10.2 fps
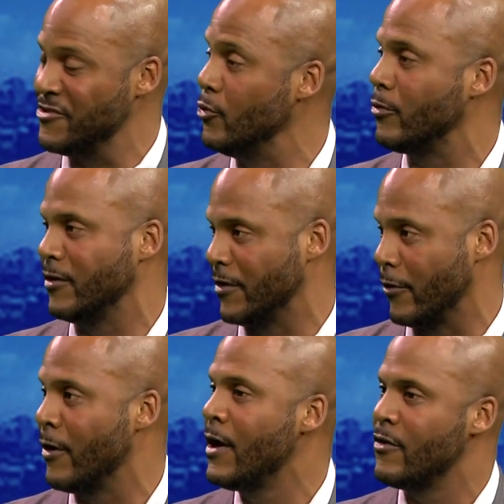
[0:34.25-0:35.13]
it's
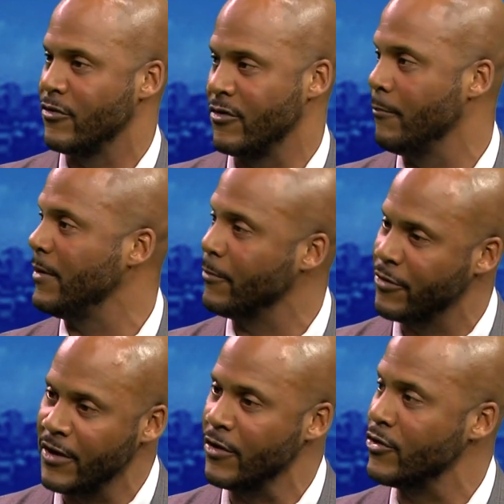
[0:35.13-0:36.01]
nuclear. So some
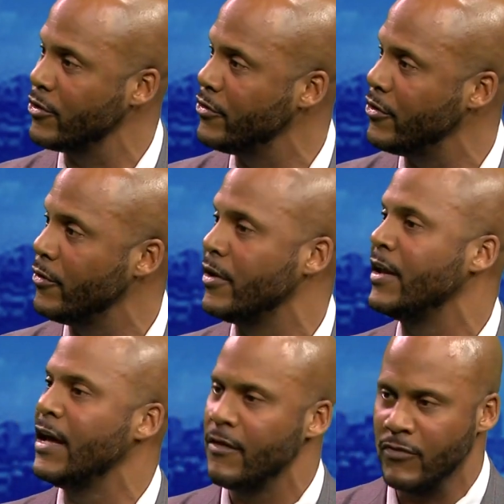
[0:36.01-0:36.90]
people think you should do it.